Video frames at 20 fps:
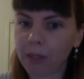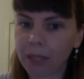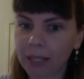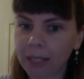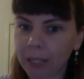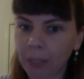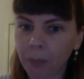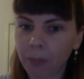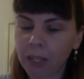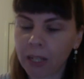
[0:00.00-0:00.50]
this
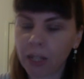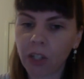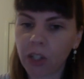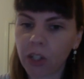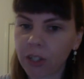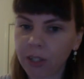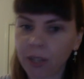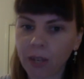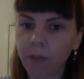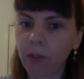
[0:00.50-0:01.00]
something that
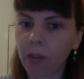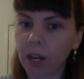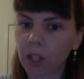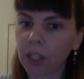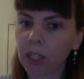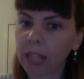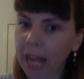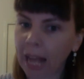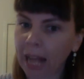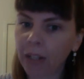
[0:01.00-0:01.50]
she's never
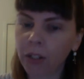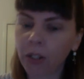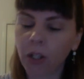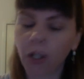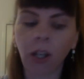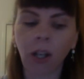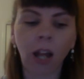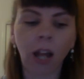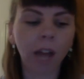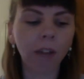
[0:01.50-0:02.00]
actually had in
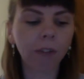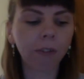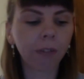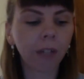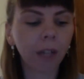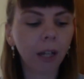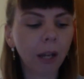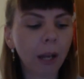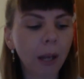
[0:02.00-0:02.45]
her life.